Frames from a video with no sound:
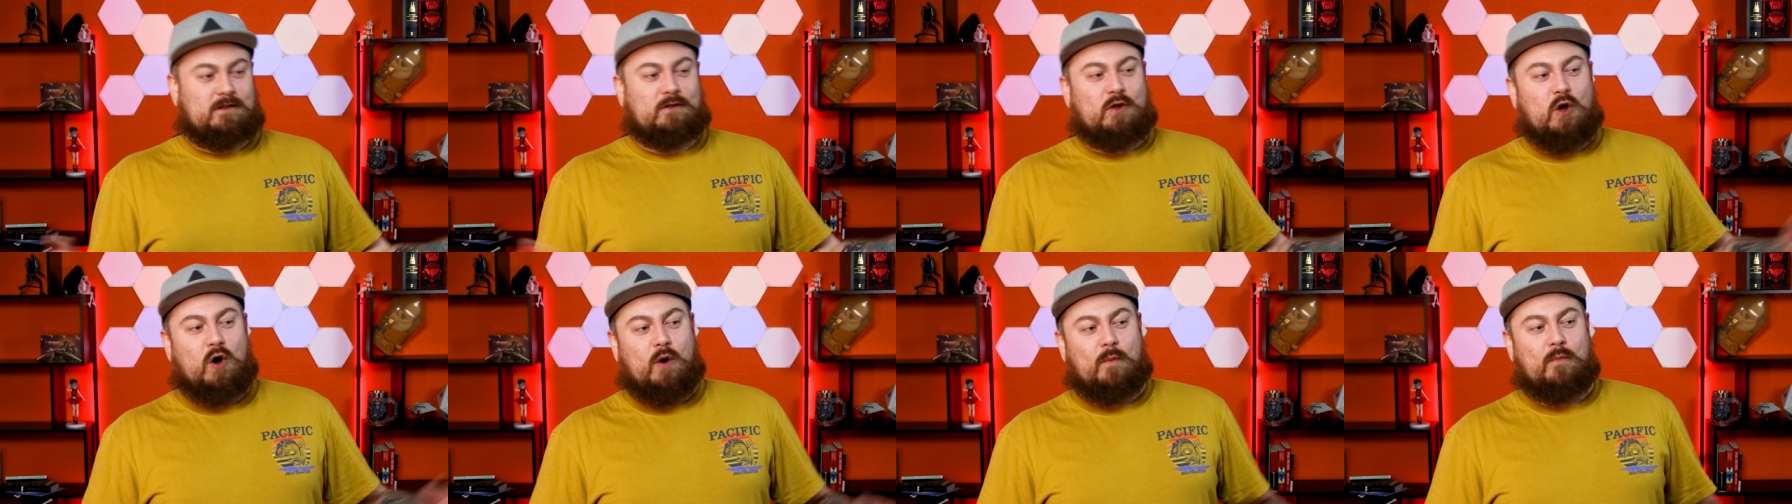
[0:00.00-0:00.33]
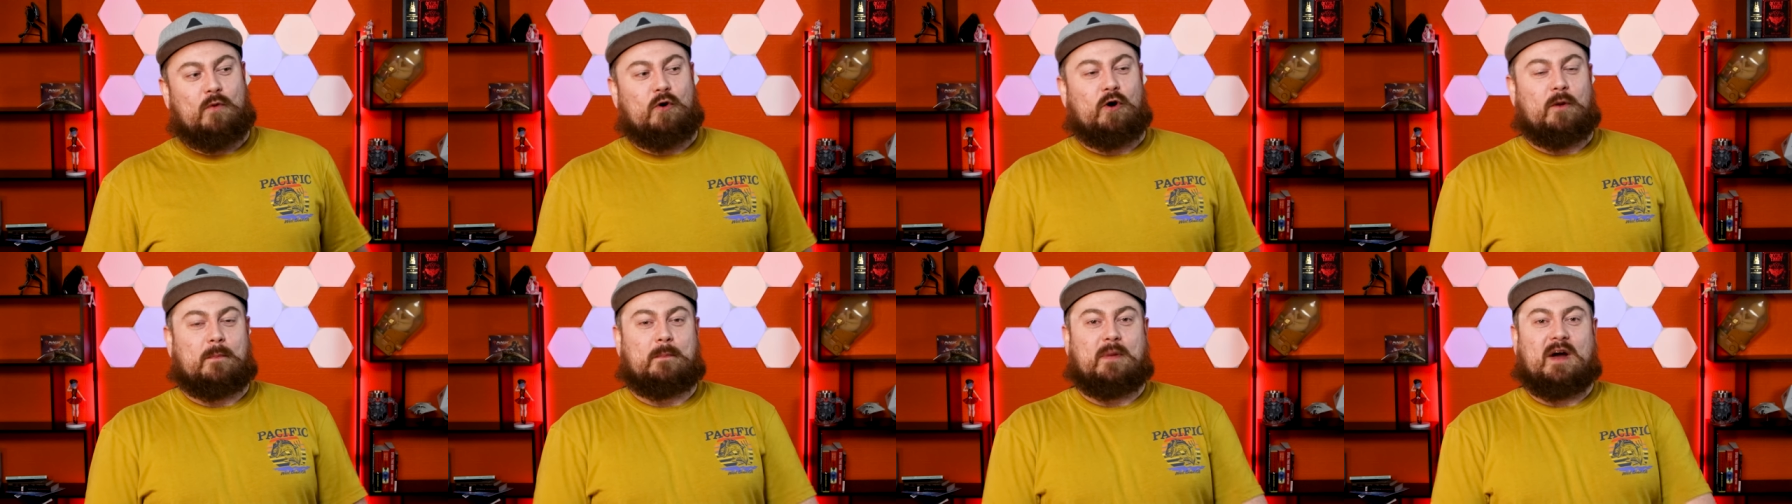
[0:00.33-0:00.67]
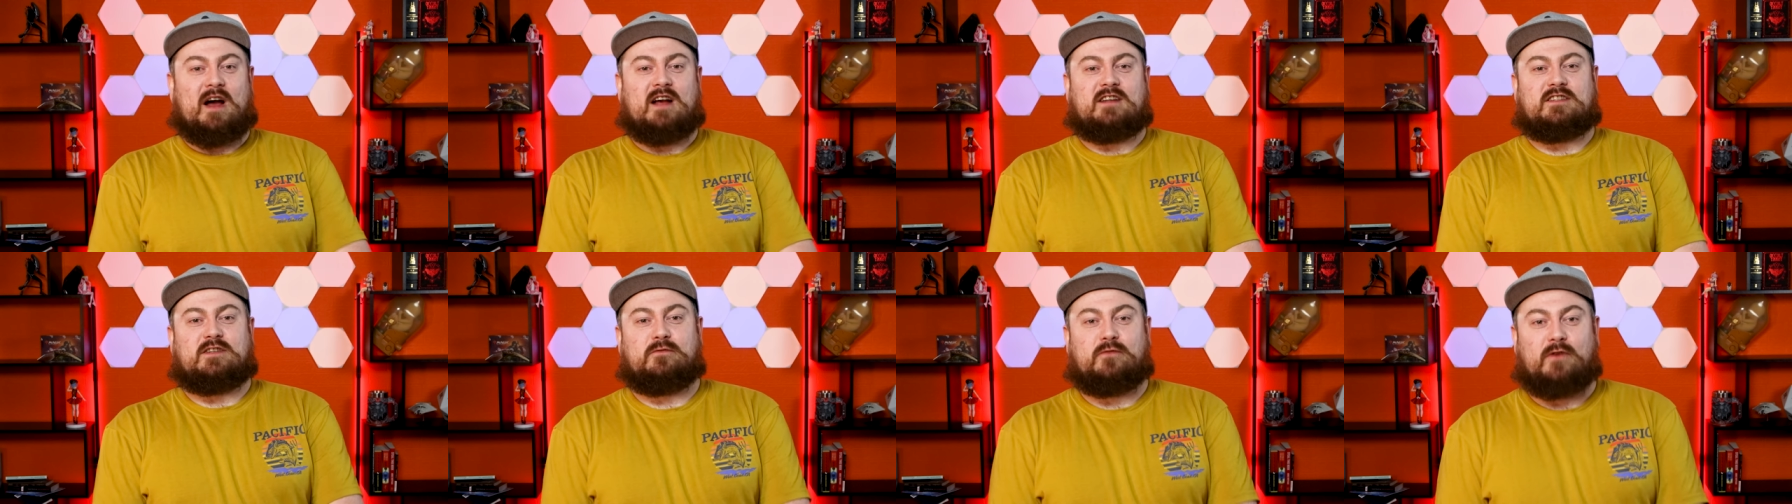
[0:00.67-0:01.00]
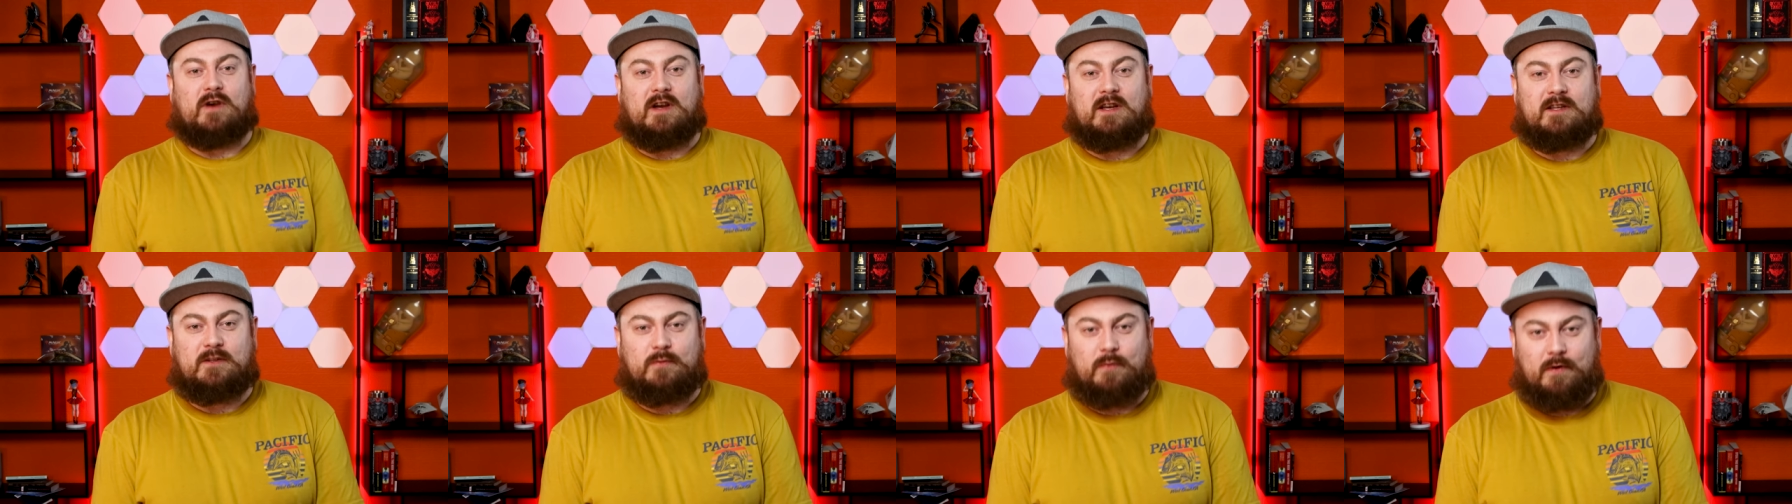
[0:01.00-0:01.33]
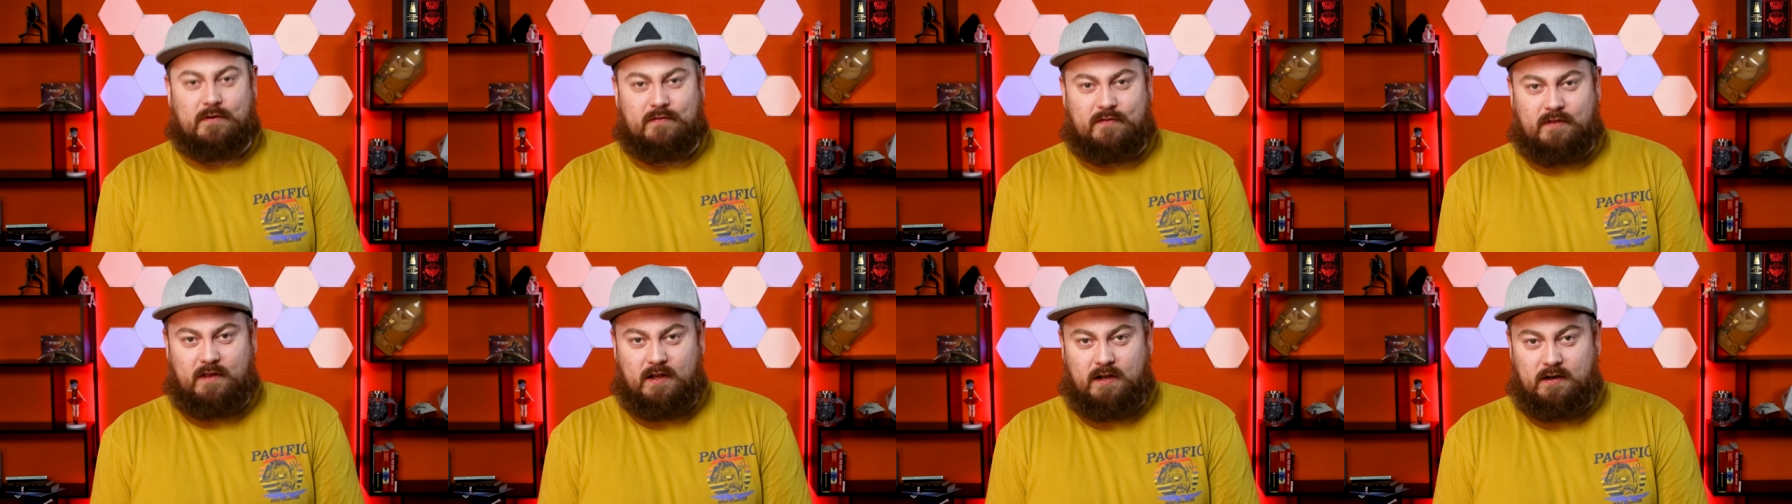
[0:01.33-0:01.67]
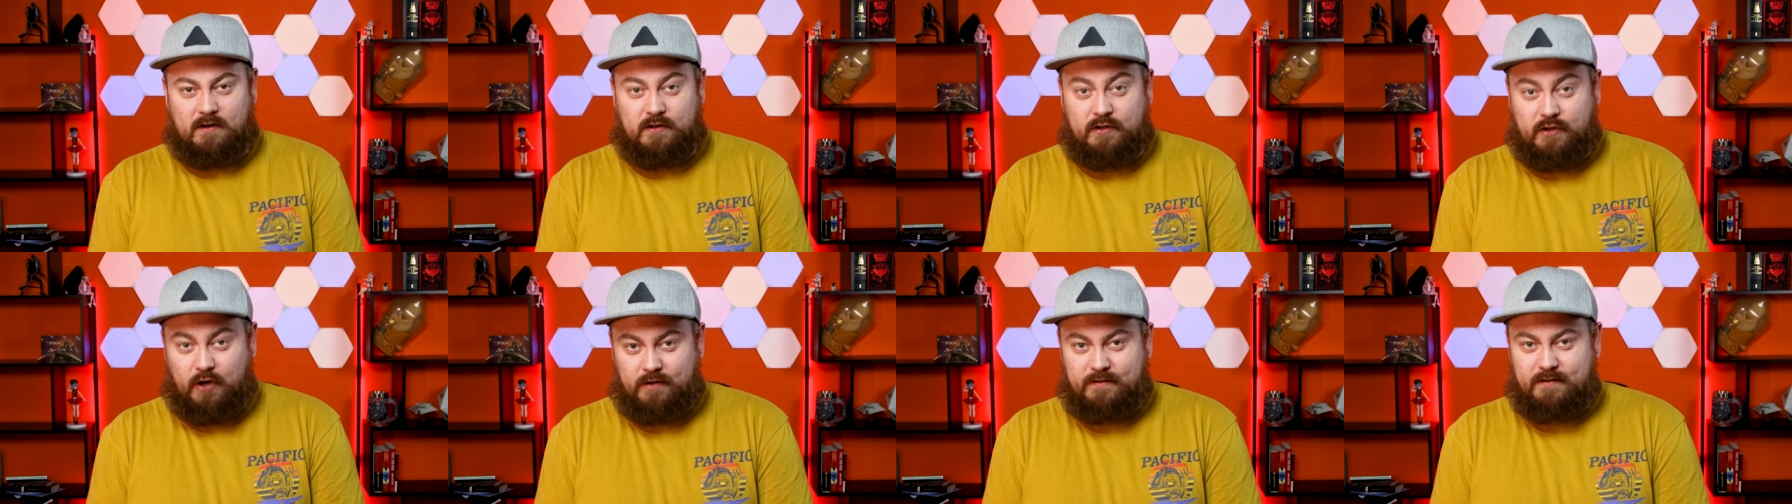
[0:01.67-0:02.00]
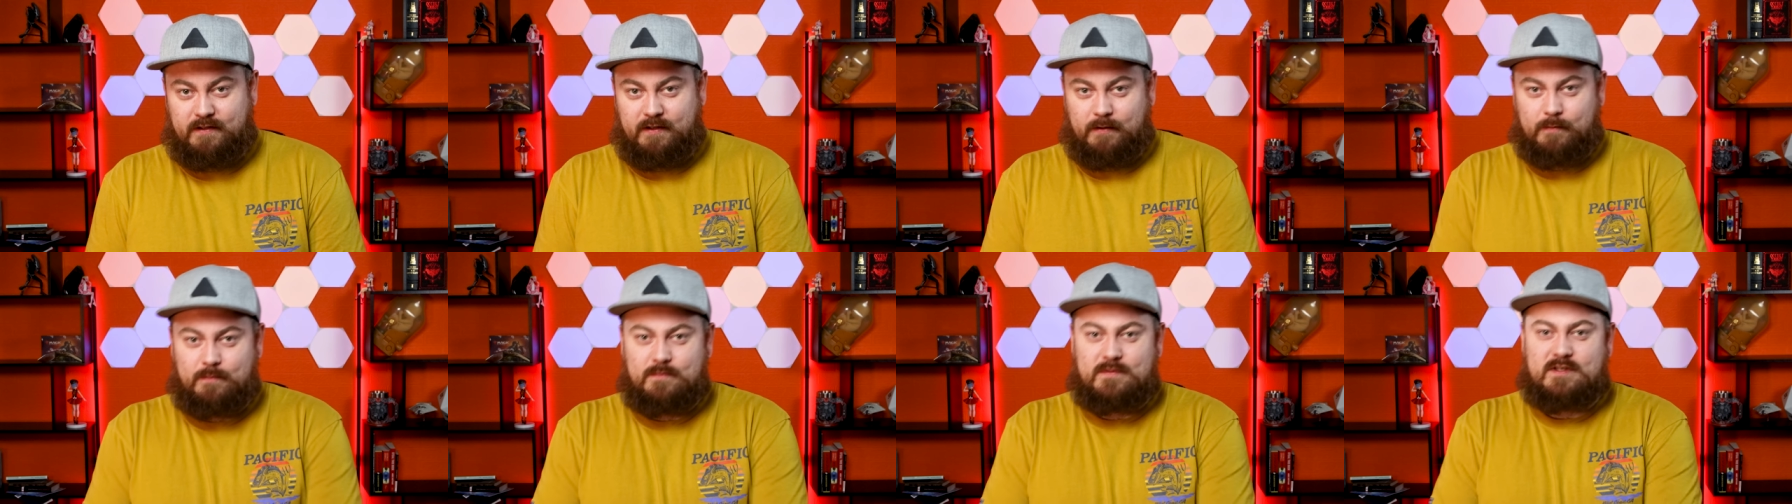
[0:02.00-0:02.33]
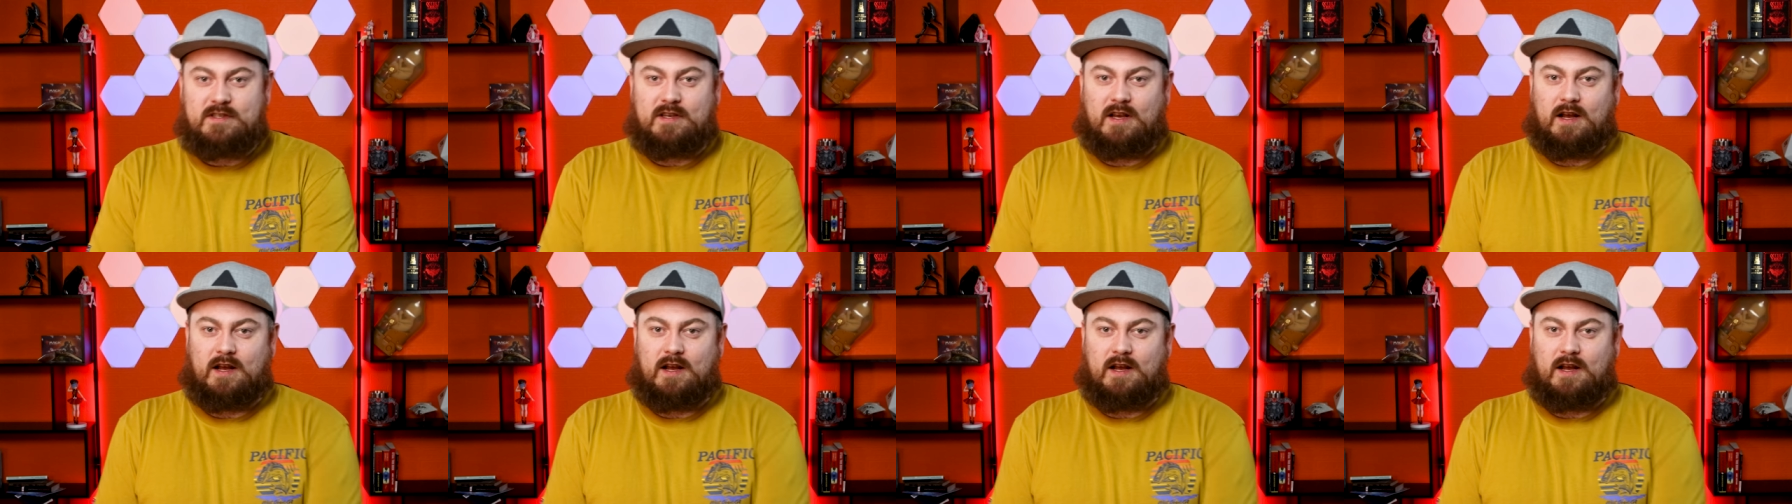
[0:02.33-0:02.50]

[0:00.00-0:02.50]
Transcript: lot more pacified with their Gundams